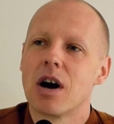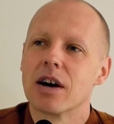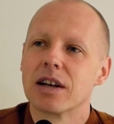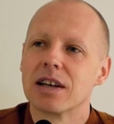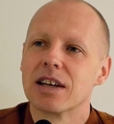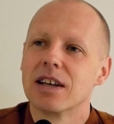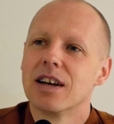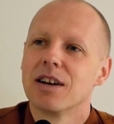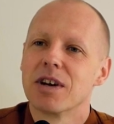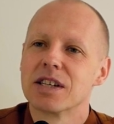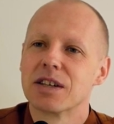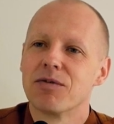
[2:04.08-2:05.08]
kindly
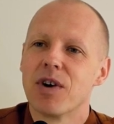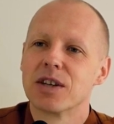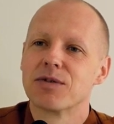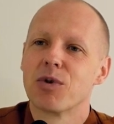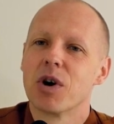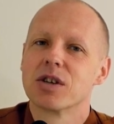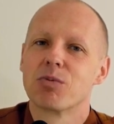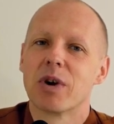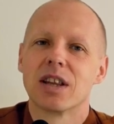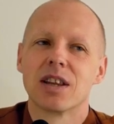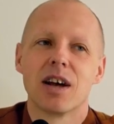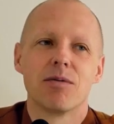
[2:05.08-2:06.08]
raising funds for us. We
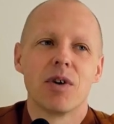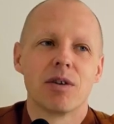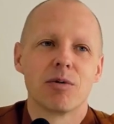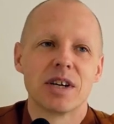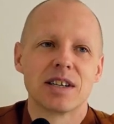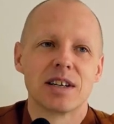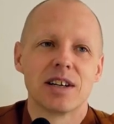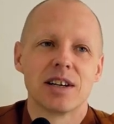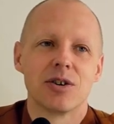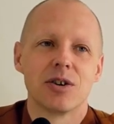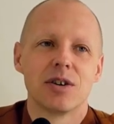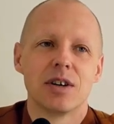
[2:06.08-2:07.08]
had that fundraising
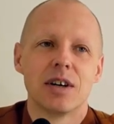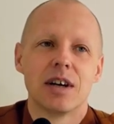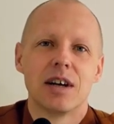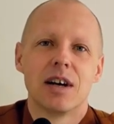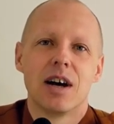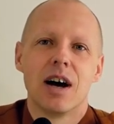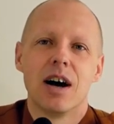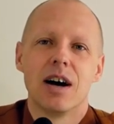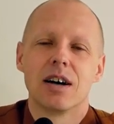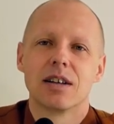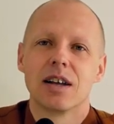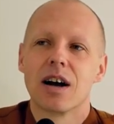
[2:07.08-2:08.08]
dinner,
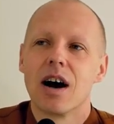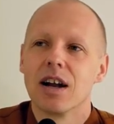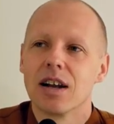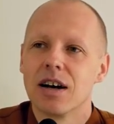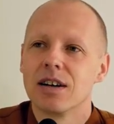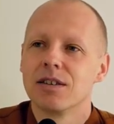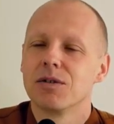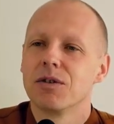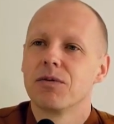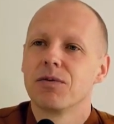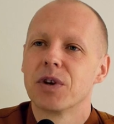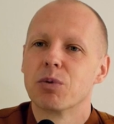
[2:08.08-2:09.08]
uh, the gala
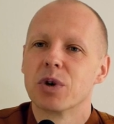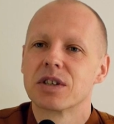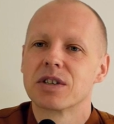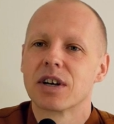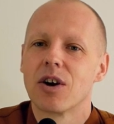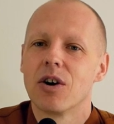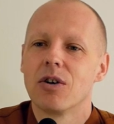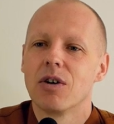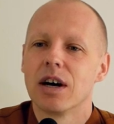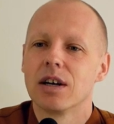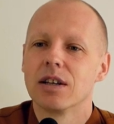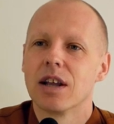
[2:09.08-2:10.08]
a few weeks ago,
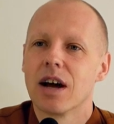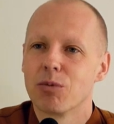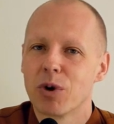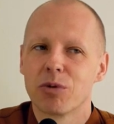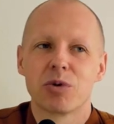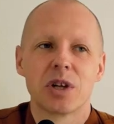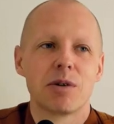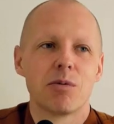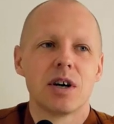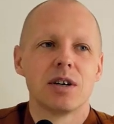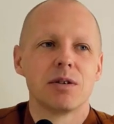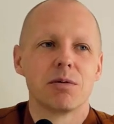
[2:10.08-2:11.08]
and that went really
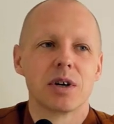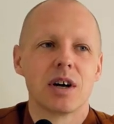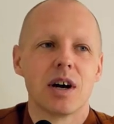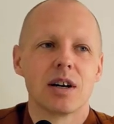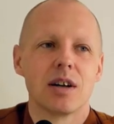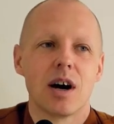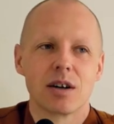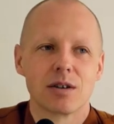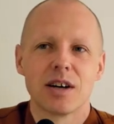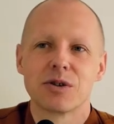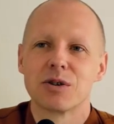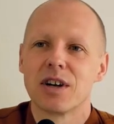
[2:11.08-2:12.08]
well. We got one hundred
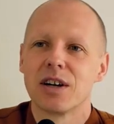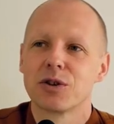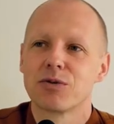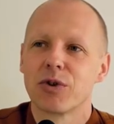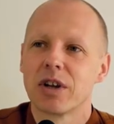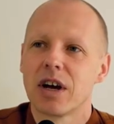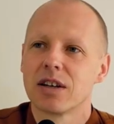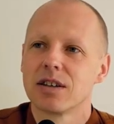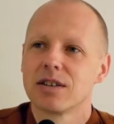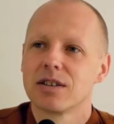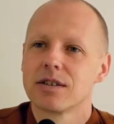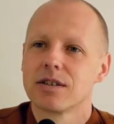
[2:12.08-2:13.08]
thousand dollars for that.
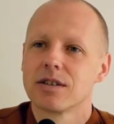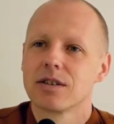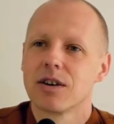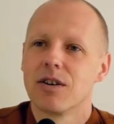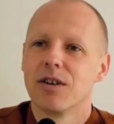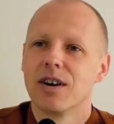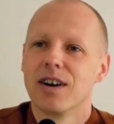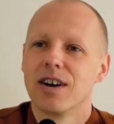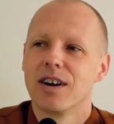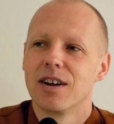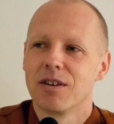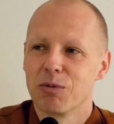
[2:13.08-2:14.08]
So
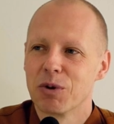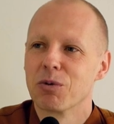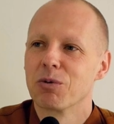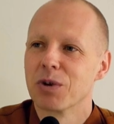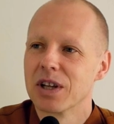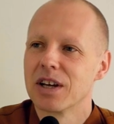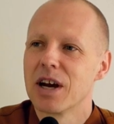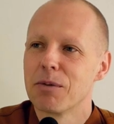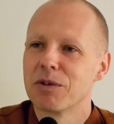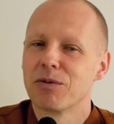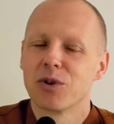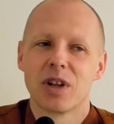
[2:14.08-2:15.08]
we were really
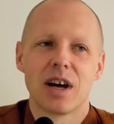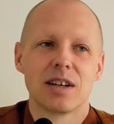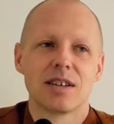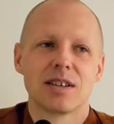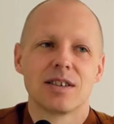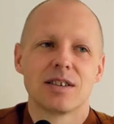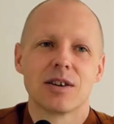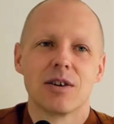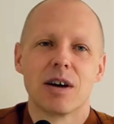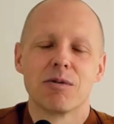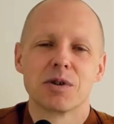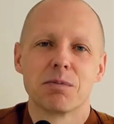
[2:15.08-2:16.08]
happy for that. So
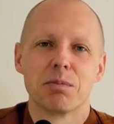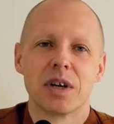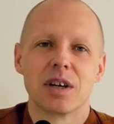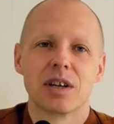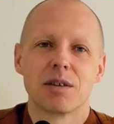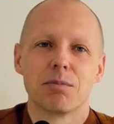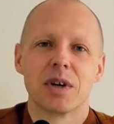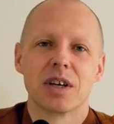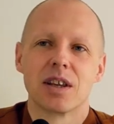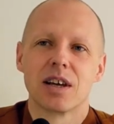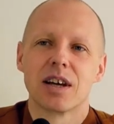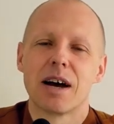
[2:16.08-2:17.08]
that was a big, big
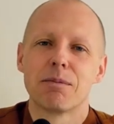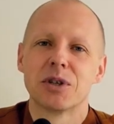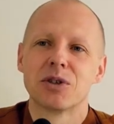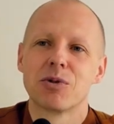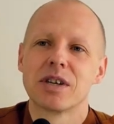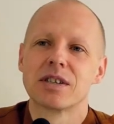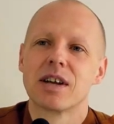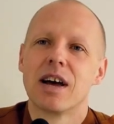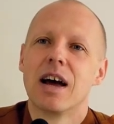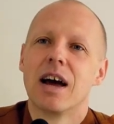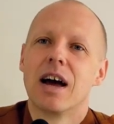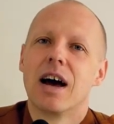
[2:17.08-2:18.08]
thing happened to us.
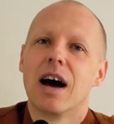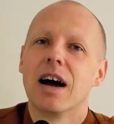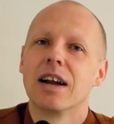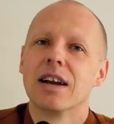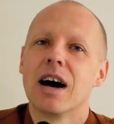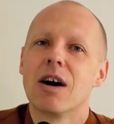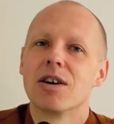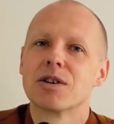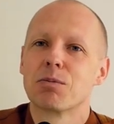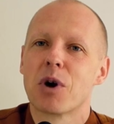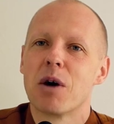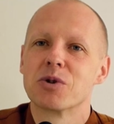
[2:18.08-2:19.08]
And uh, now
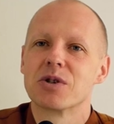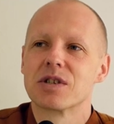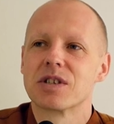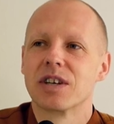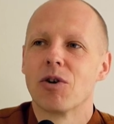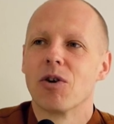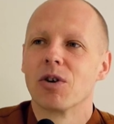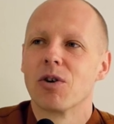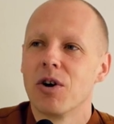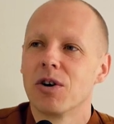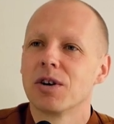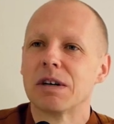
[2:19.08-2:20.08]
Ajahn Brahm was just in Hong
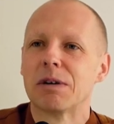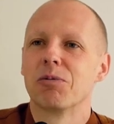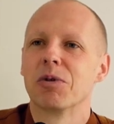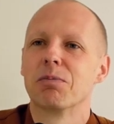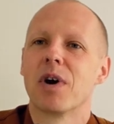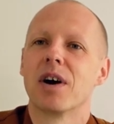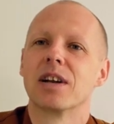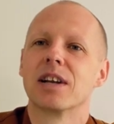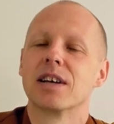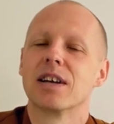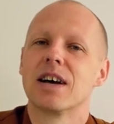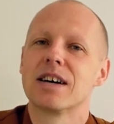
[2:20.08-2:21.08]
Kong. We
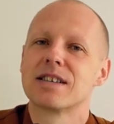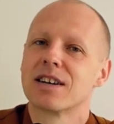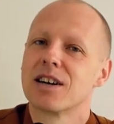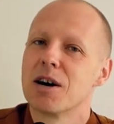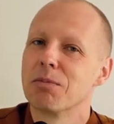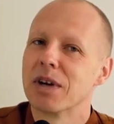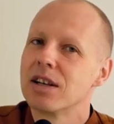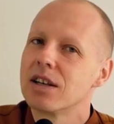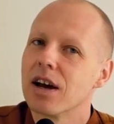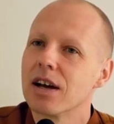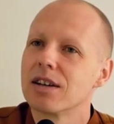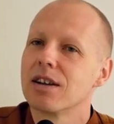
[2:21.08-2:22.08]
apparently, it hasn't come in
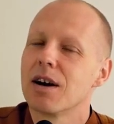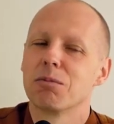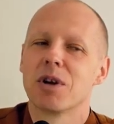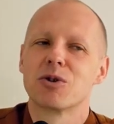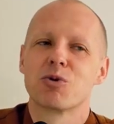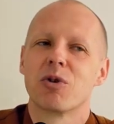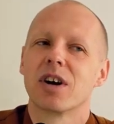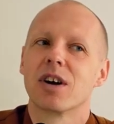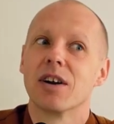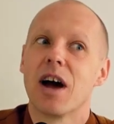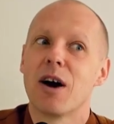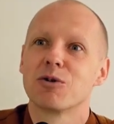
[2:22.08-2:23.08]
yet. I'm not sure I can
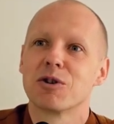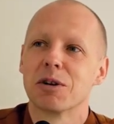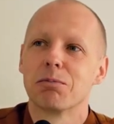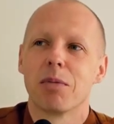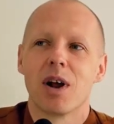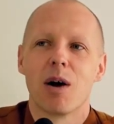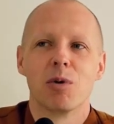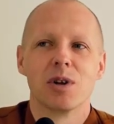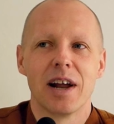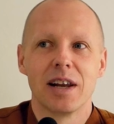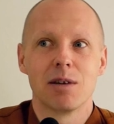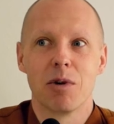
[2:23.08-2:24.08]
announce it, but I will
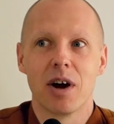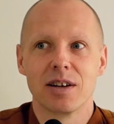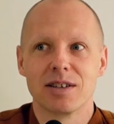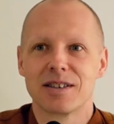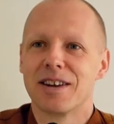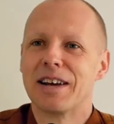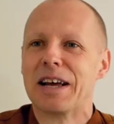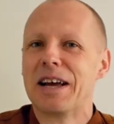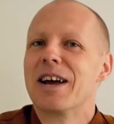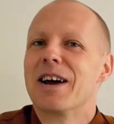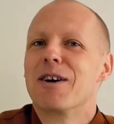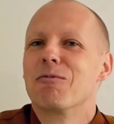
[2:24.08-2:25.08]
anyways.
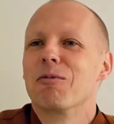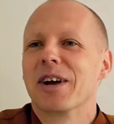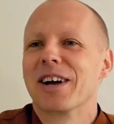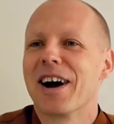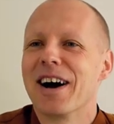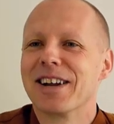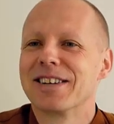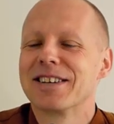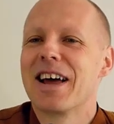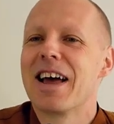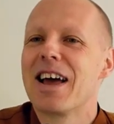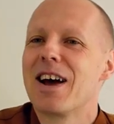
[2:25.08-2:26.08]
We got
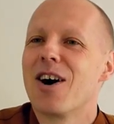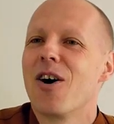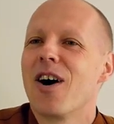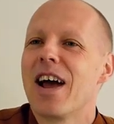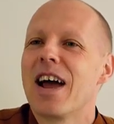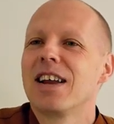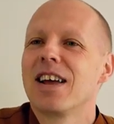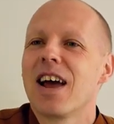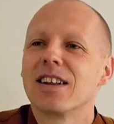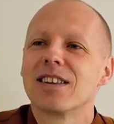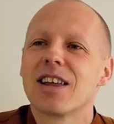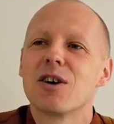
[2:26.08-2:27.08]

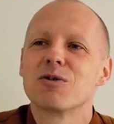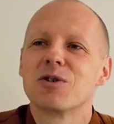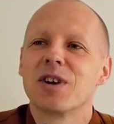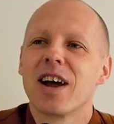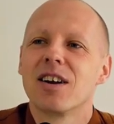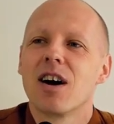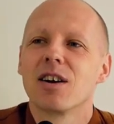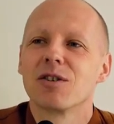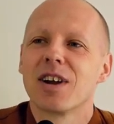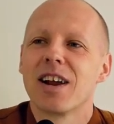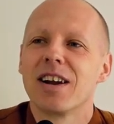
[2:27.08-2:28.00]
eighty-eight thousand eight hundred